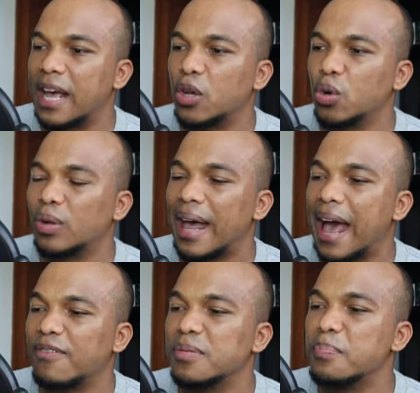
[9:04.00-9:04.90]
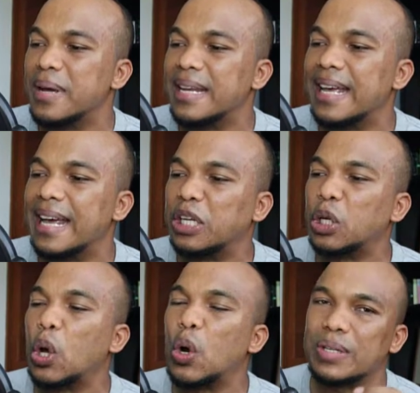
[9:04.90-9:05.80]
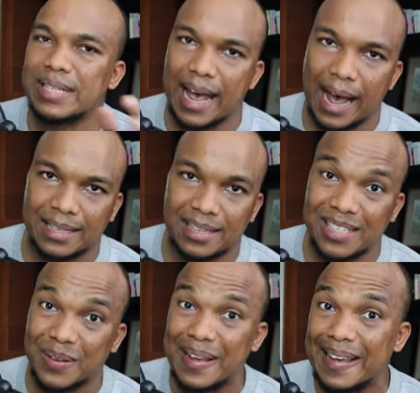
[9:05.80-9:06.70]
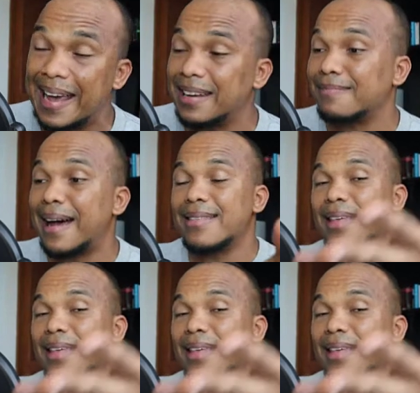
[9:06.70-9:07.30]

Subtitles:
and Google haven't been in contact. So again, right